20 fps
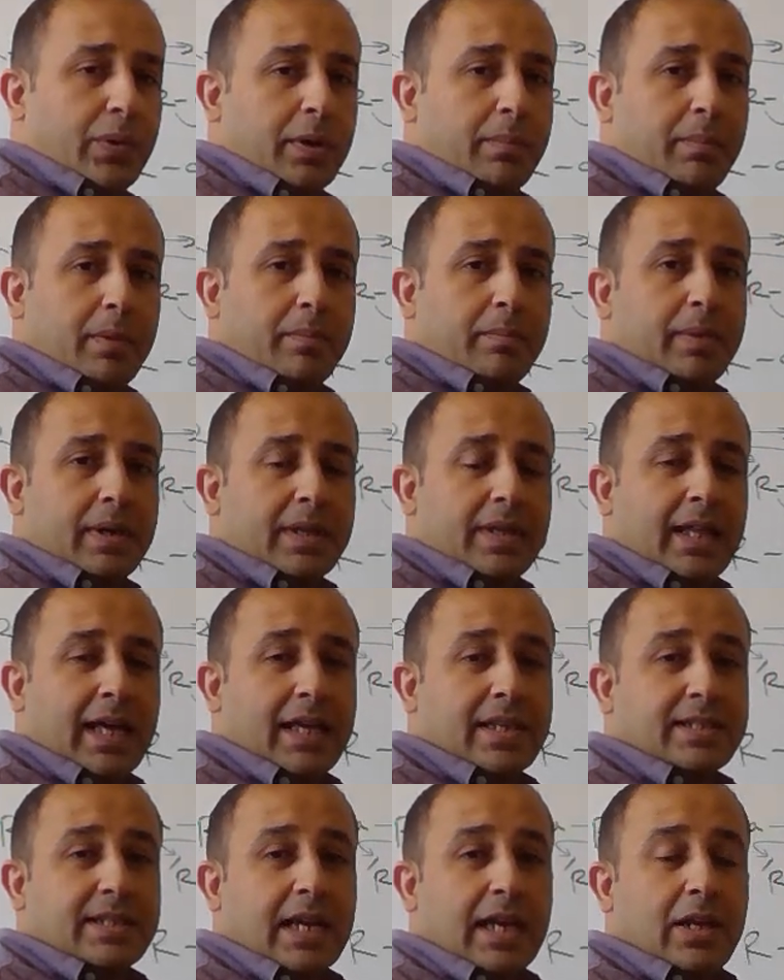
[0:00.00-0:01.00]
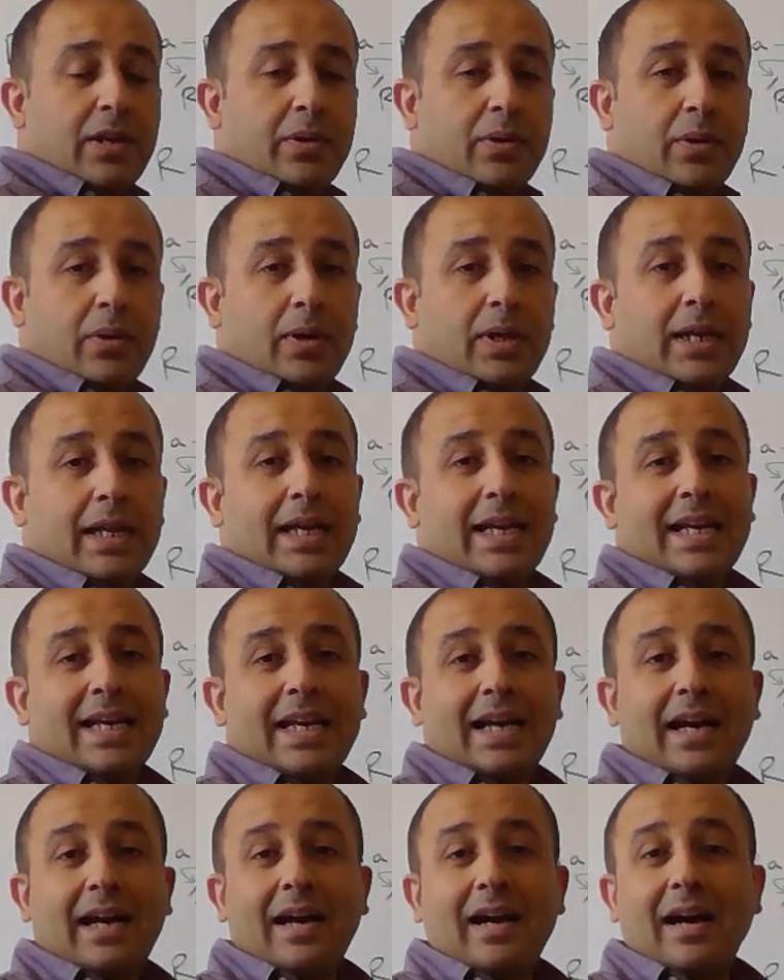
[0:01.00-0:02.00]
remember that silanol
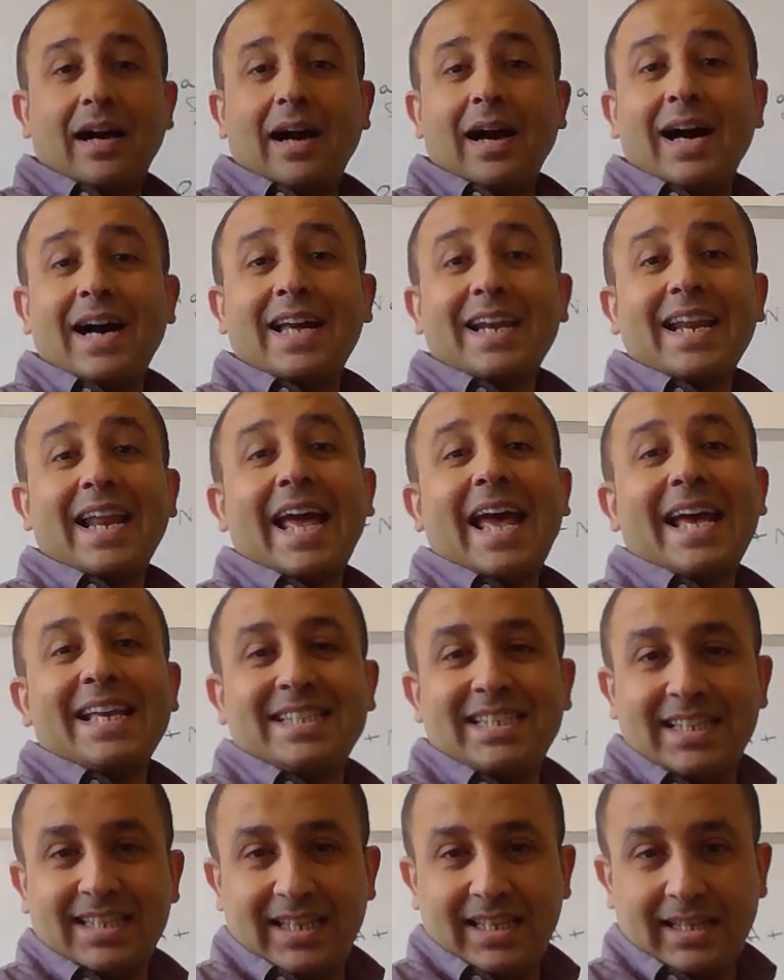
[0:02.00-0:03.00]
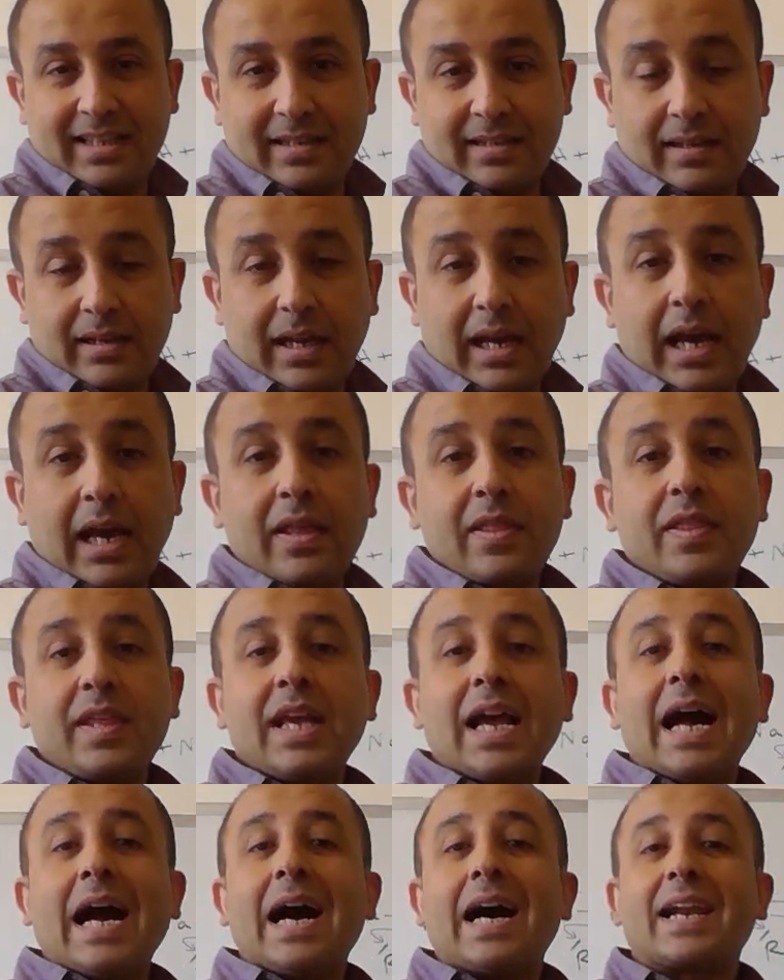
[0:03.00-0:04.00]
are acidic and
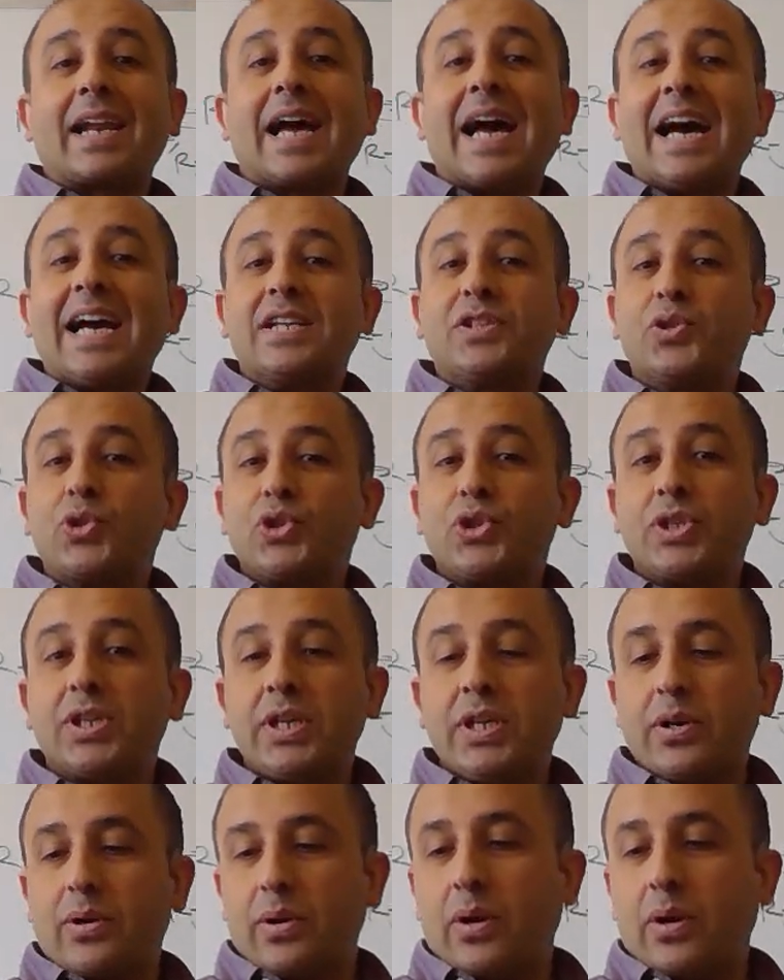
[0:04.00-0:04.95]
they are isoster